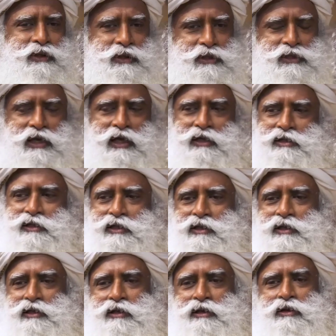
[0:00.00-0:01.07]
It's like, see,
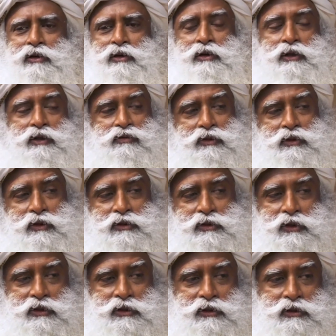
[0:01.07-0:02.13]
even the
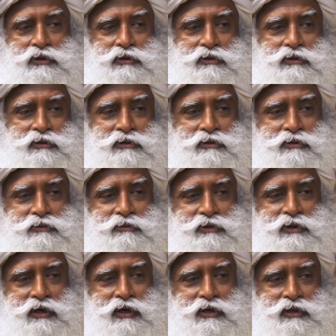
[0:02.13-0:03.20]
chicken,
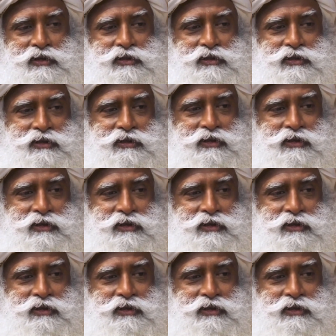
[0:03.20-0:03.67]
ducks,